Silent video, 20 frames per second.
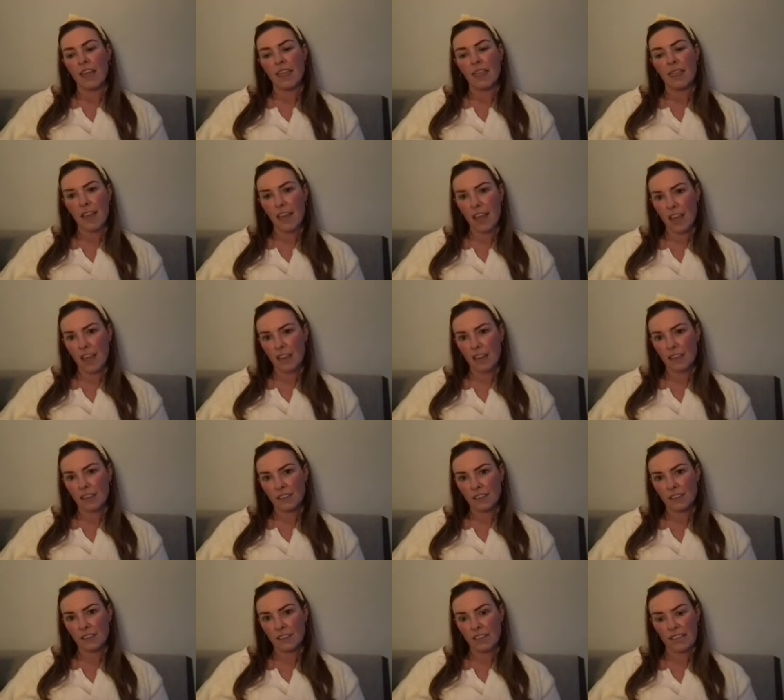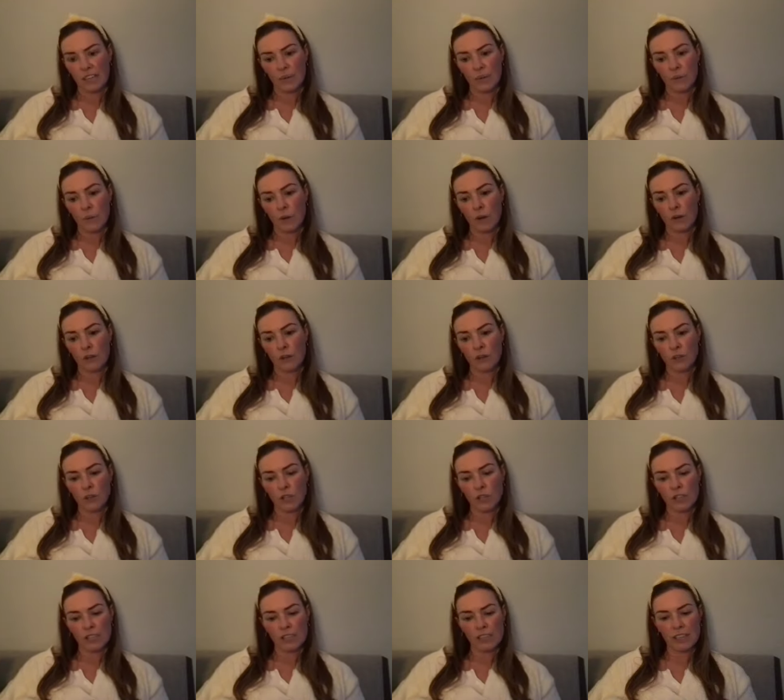Then, like 1 or 2
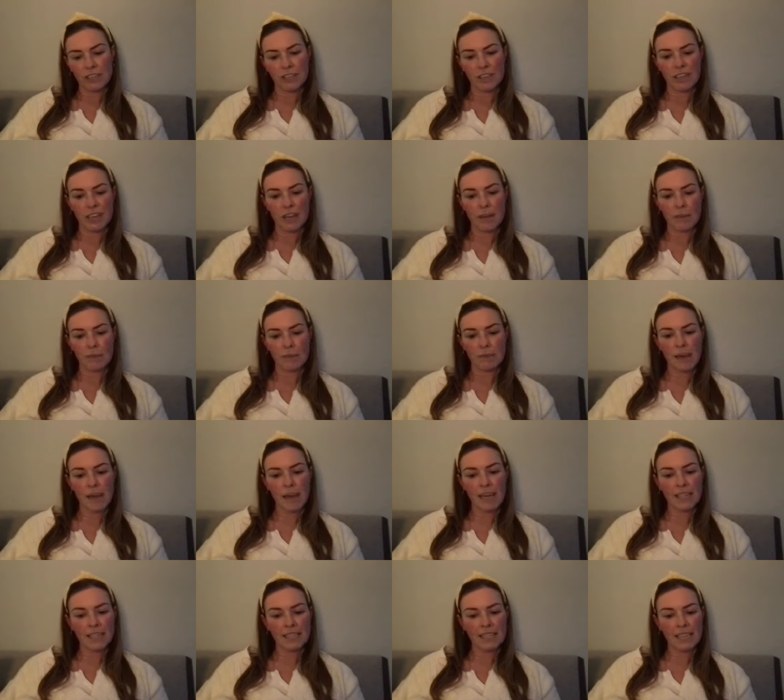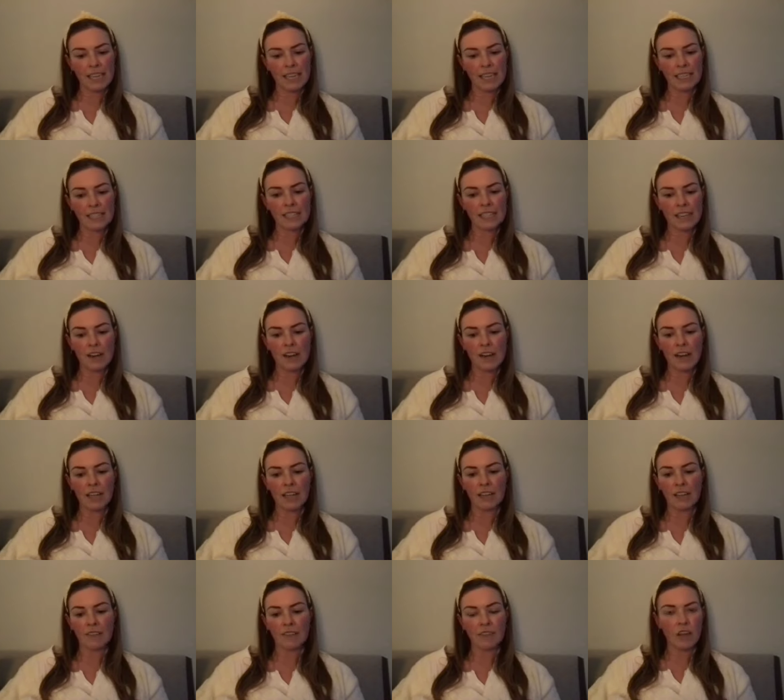years later, he comes back. He's like, hey, Sarah,
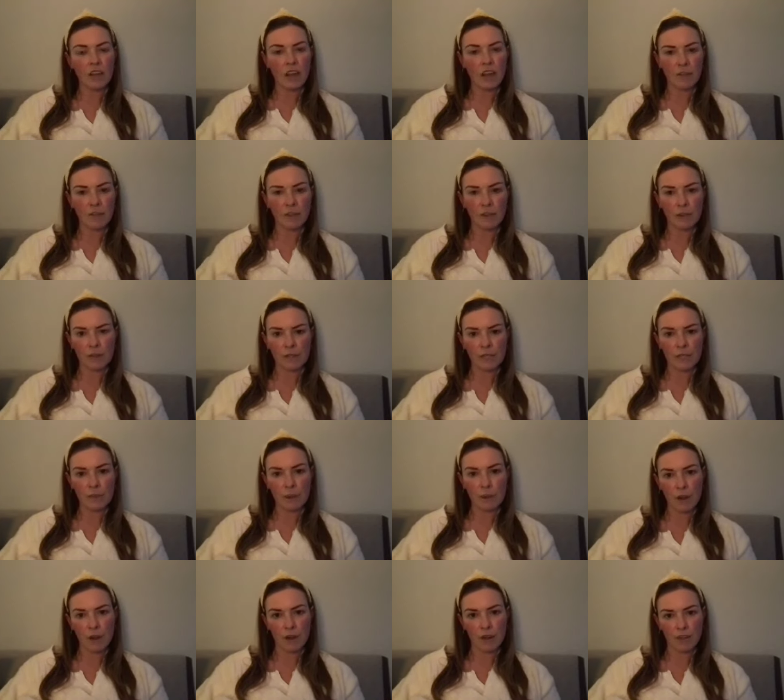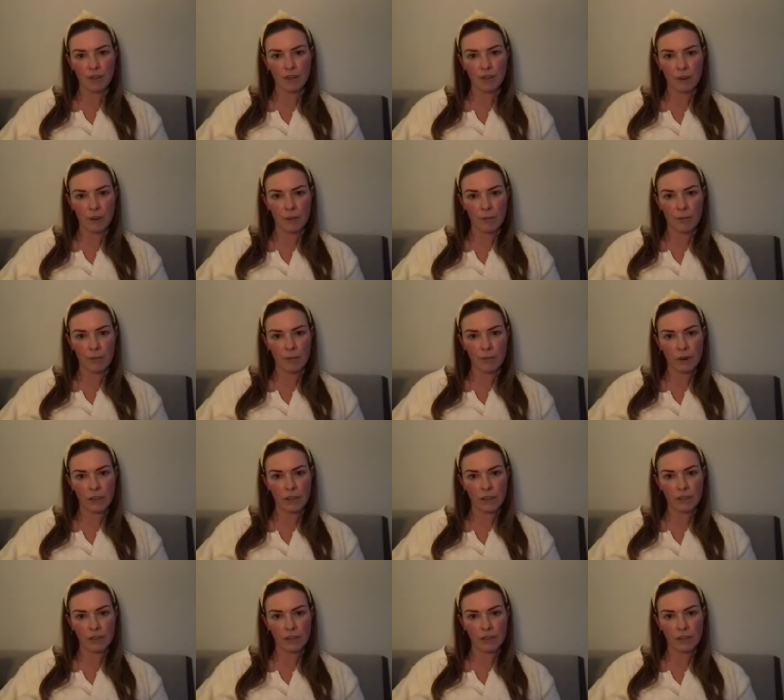I'd love to offer you this part if you're up for it.